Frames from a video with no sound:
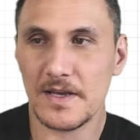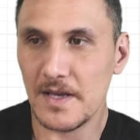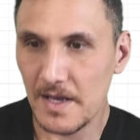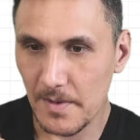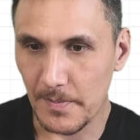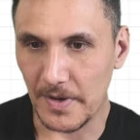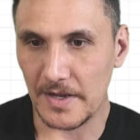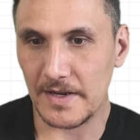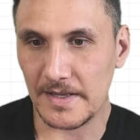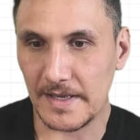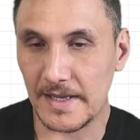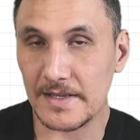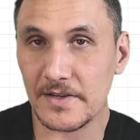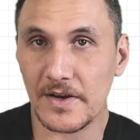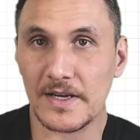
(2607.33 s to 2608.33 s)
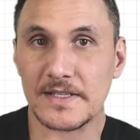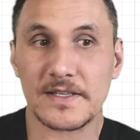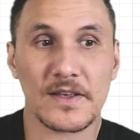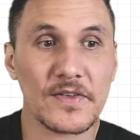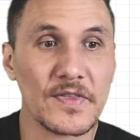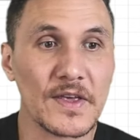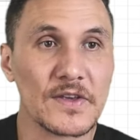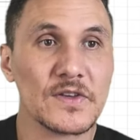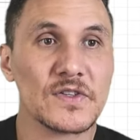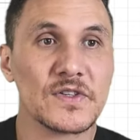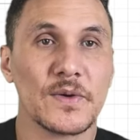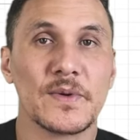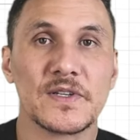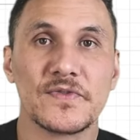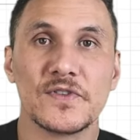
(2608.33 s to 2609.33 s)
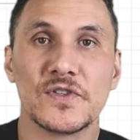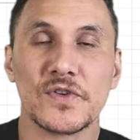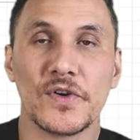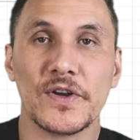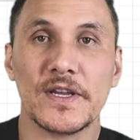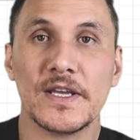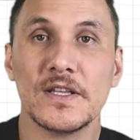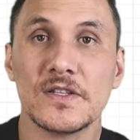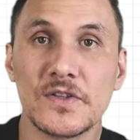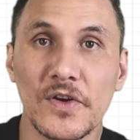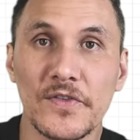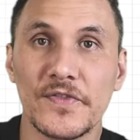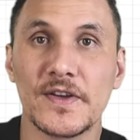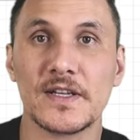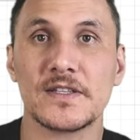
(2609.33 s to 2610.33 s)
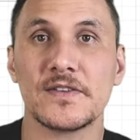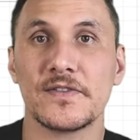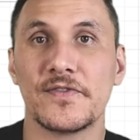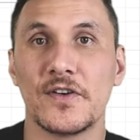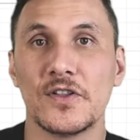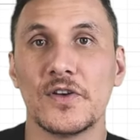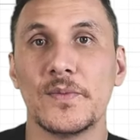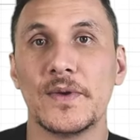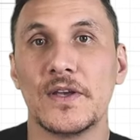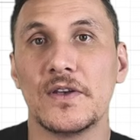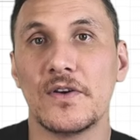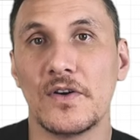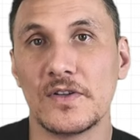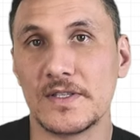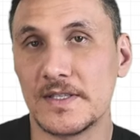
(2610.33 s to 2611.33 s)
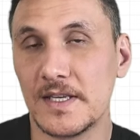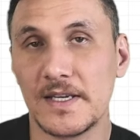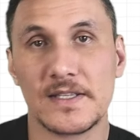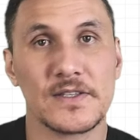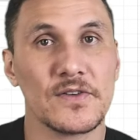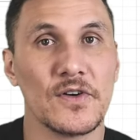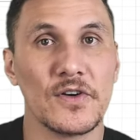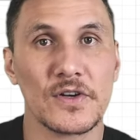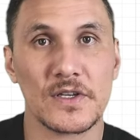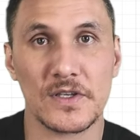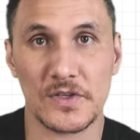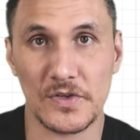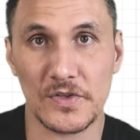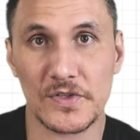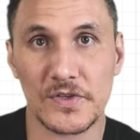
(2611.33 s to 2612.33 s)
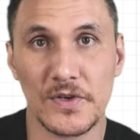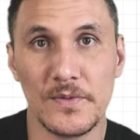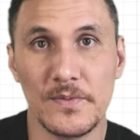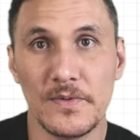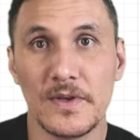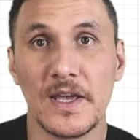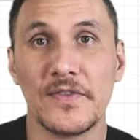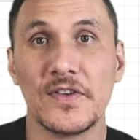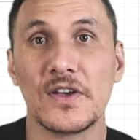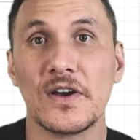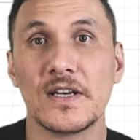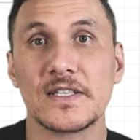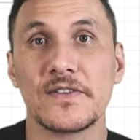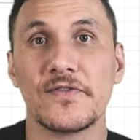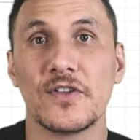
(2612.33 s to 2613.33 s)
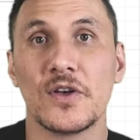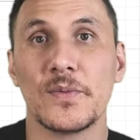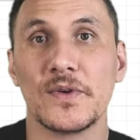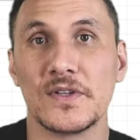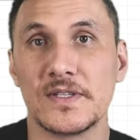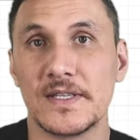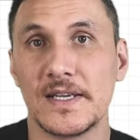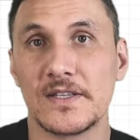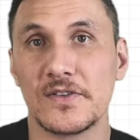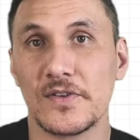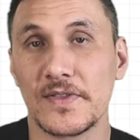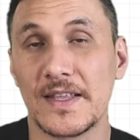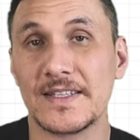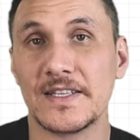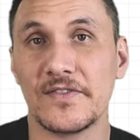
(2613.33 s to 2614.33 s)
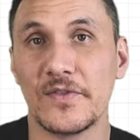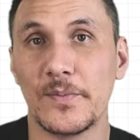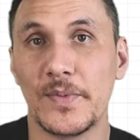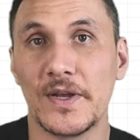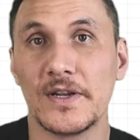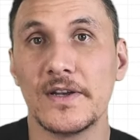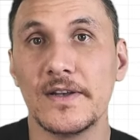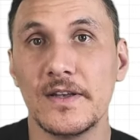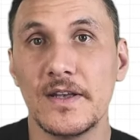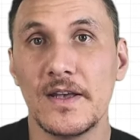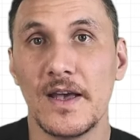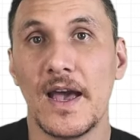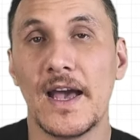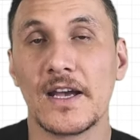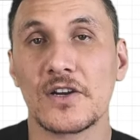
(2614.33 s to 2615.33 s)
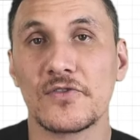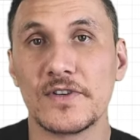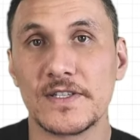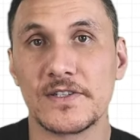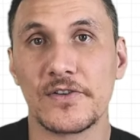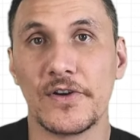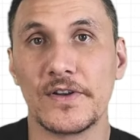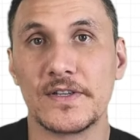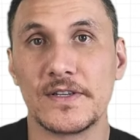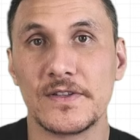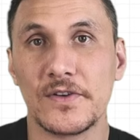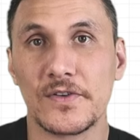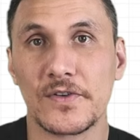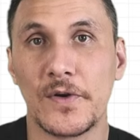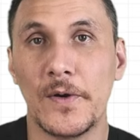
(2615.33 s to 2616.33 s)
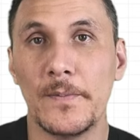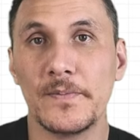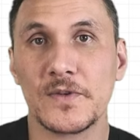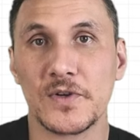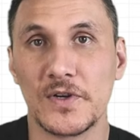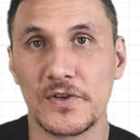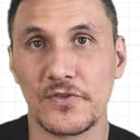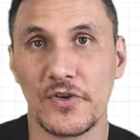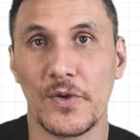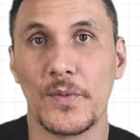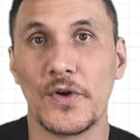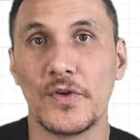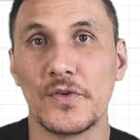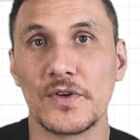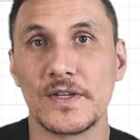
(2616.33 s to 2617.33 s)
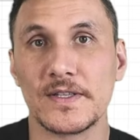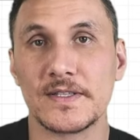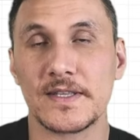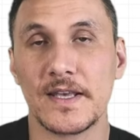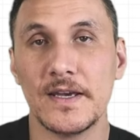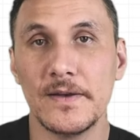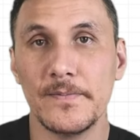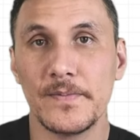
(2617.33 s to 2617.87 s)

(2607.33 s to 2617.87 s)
But again, guys, thank you so much for joining. Don't forget to follow me on TikTok, YouTube. If you guys can follow me on TikTok, that's even better, at christorrington.com, trying to grow my audience there.